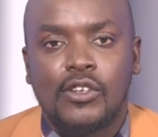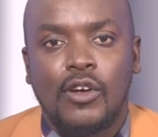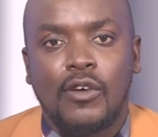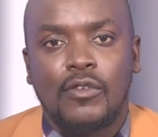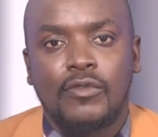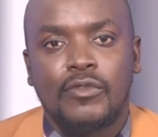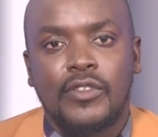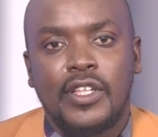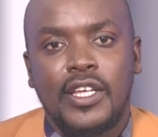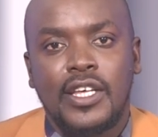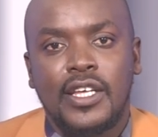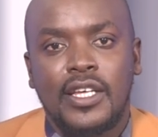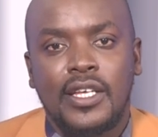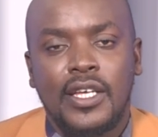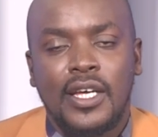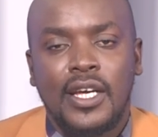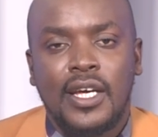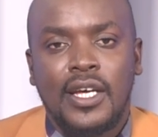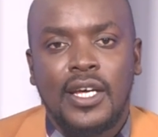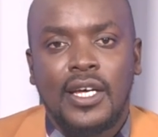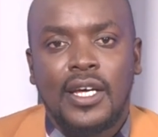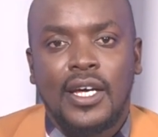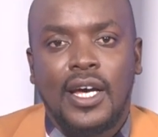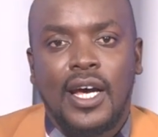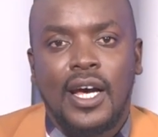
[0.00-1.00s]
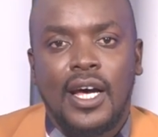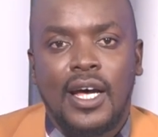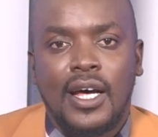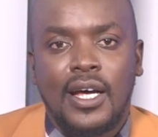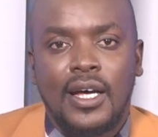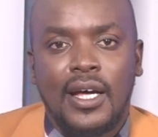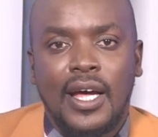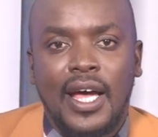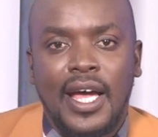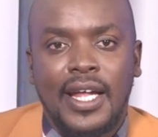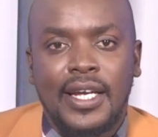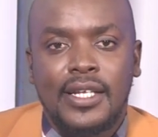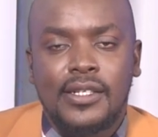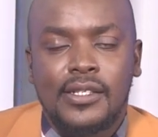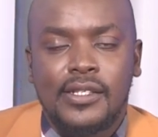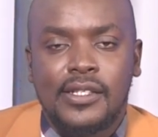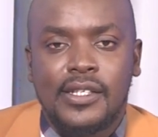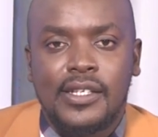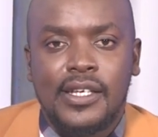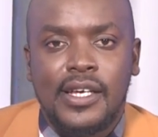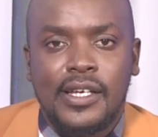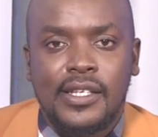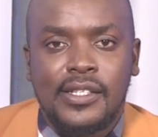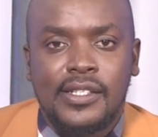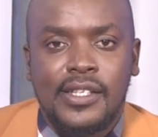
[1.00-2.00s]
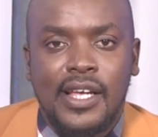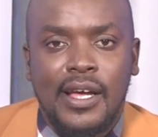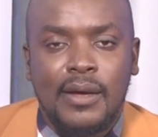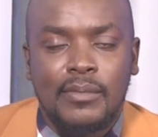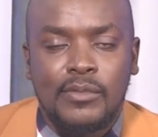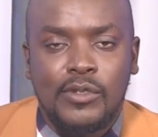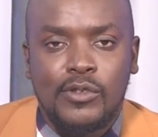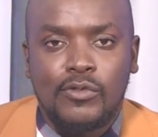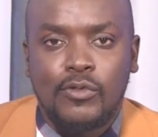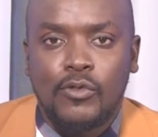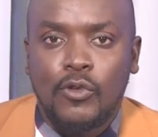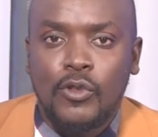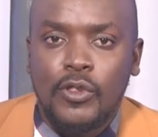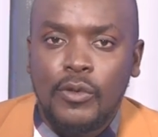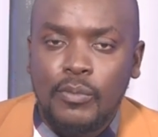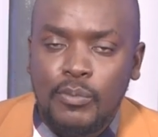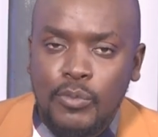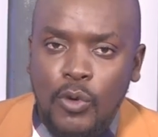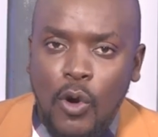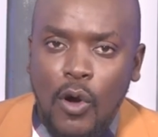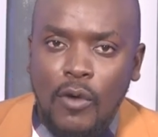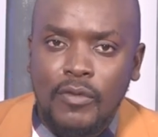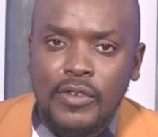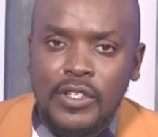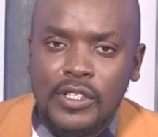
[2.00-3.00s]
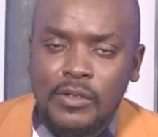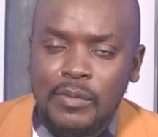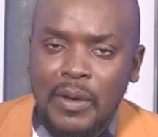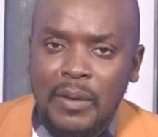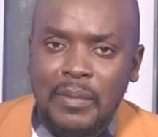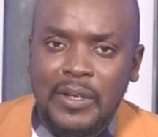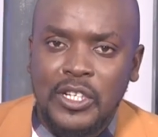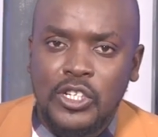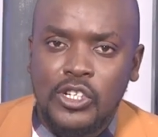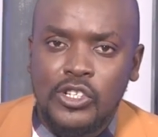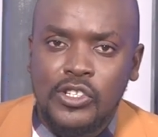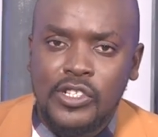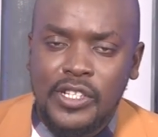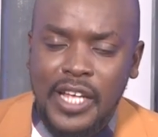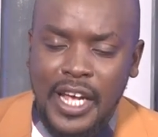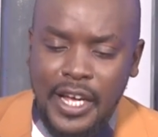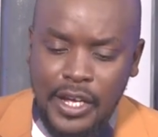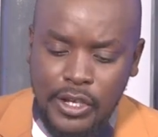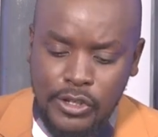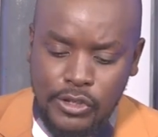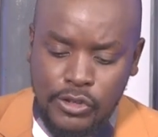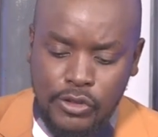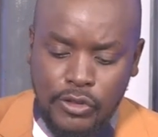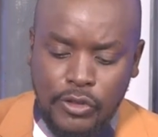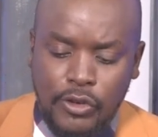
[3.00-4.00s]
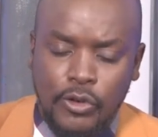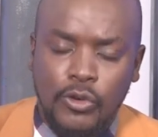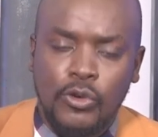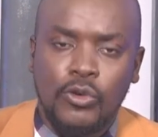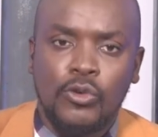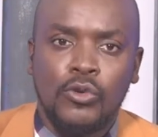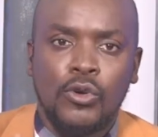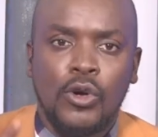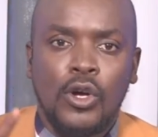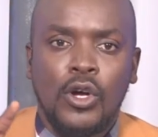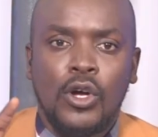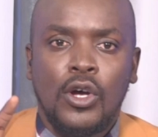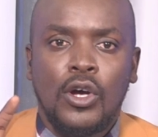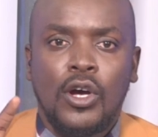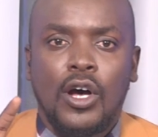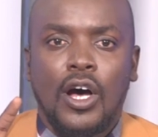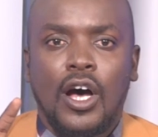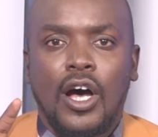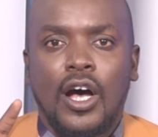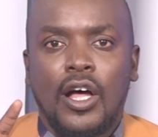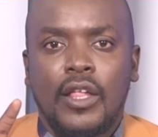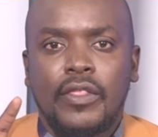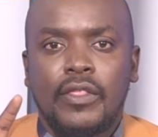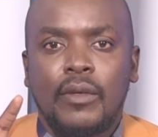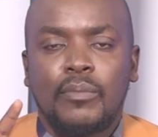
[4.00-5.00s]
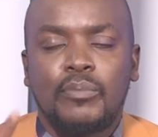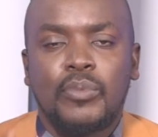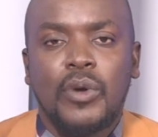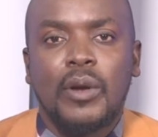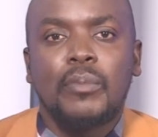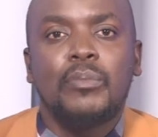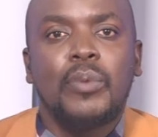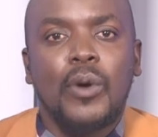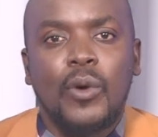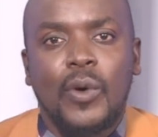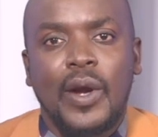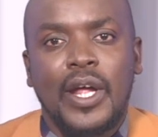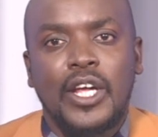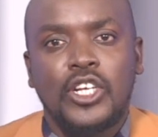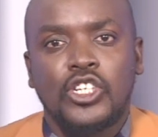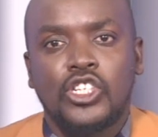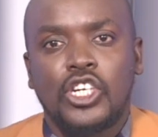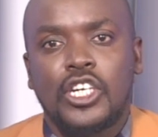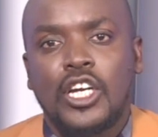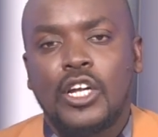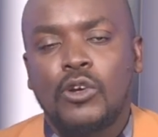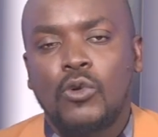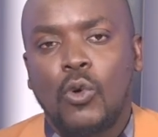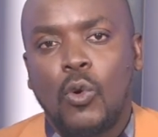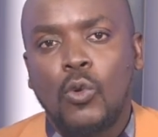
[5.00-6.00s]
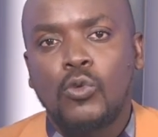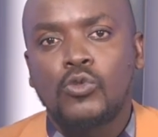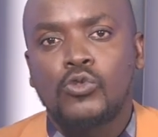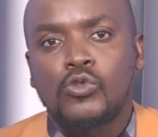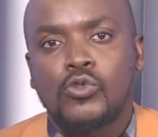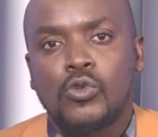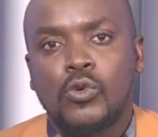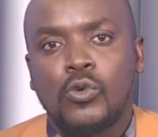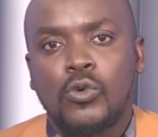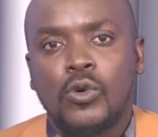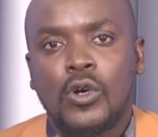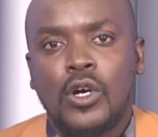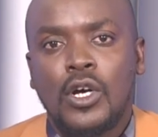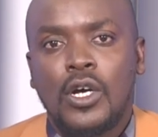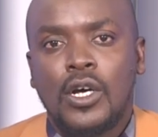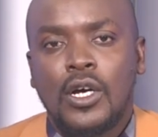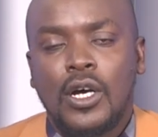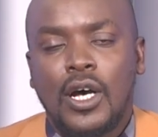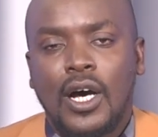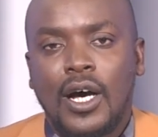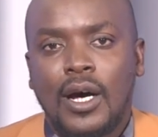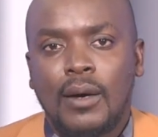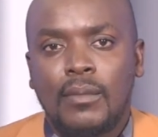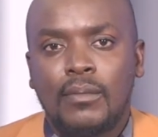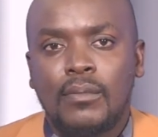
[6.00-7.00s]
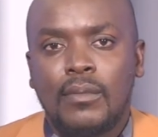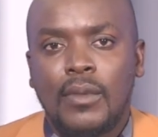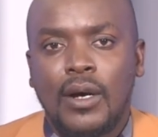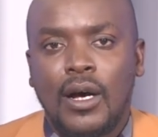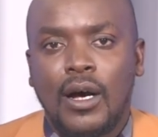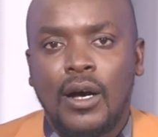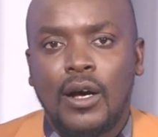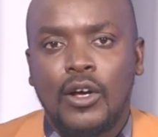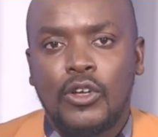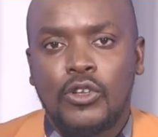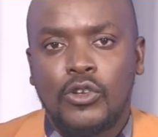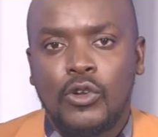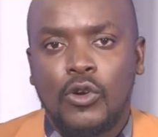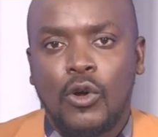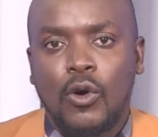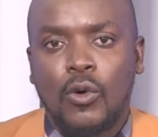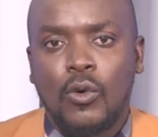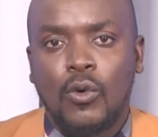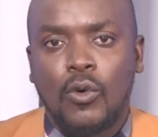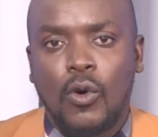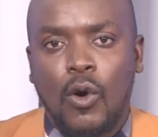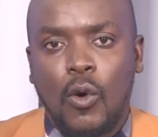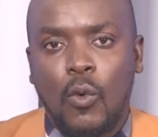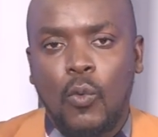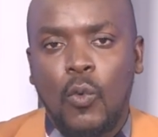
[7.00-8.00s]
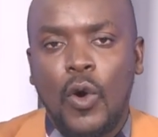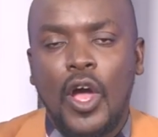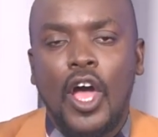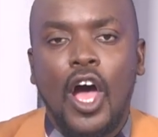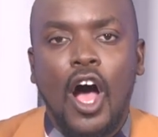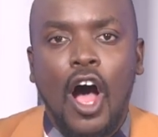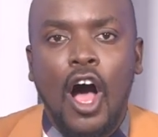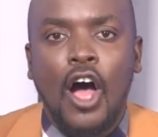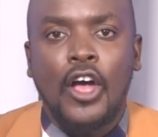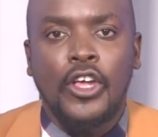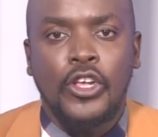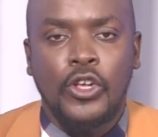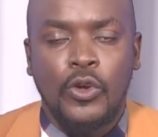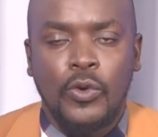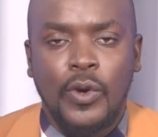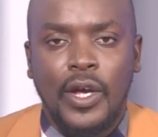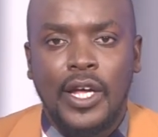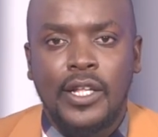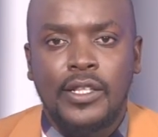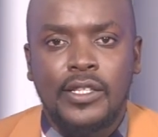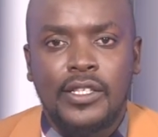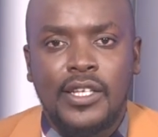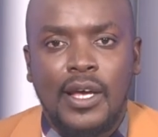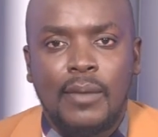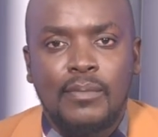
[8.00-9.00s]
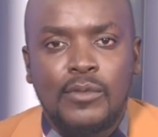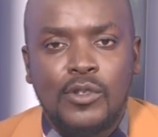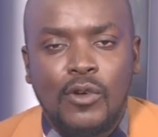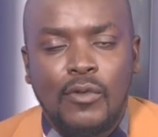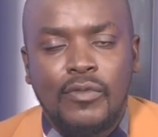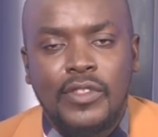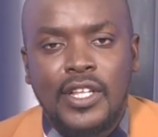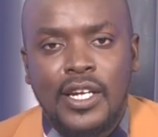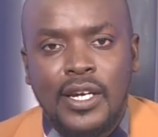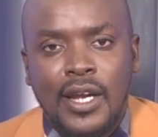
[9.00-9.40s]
of the NSC exams for the province. Maybe just take us through the preparation and also, you know, where are you in terms of the